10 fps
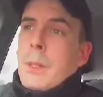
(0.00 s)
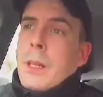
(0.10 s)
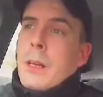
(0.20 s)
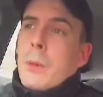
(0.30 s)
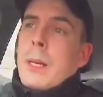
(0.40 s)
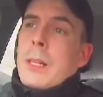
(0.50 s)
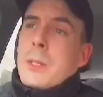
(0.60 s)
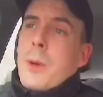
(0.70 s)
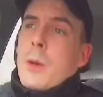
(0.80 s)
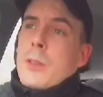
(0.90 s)
Now I went and
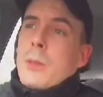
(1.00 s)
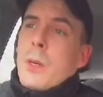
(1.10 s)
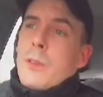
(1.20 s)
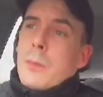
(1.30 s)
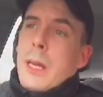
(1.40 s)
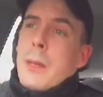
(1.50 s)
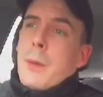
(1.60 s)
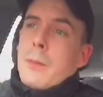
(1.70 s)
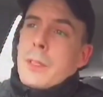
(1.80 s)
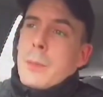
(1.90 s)
spoke to him. One of them came
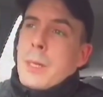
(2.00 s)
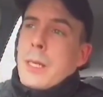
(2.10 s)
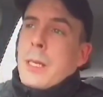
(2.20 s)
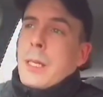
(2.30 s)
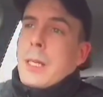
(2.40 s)
over to me,